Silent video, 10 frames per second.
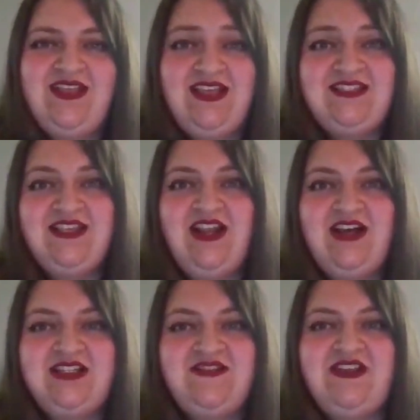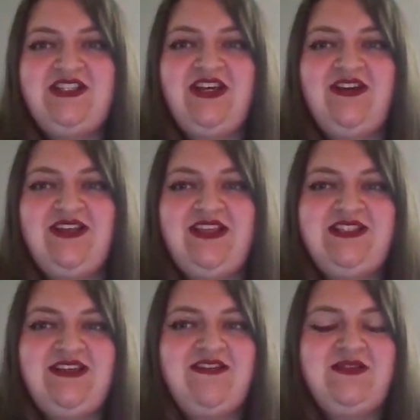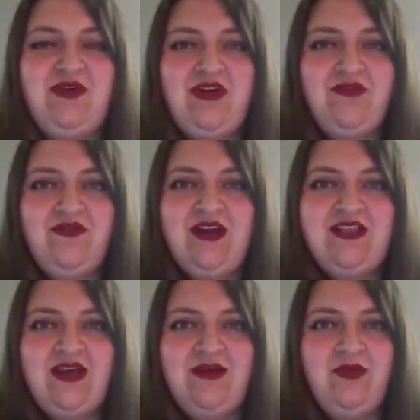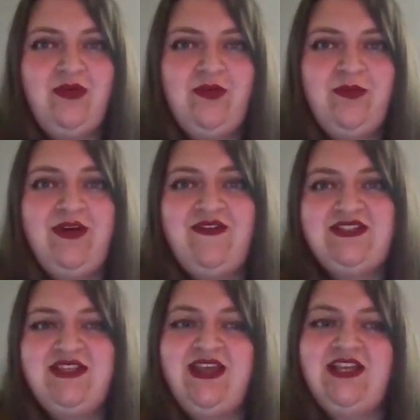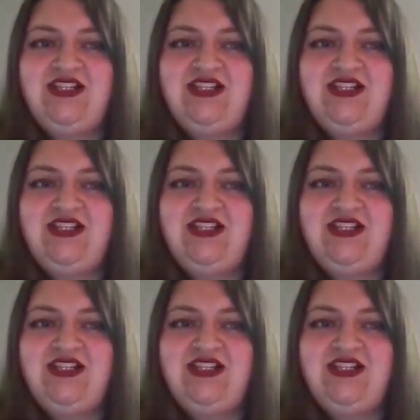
This is the last video in this series, but you can find out more by visiting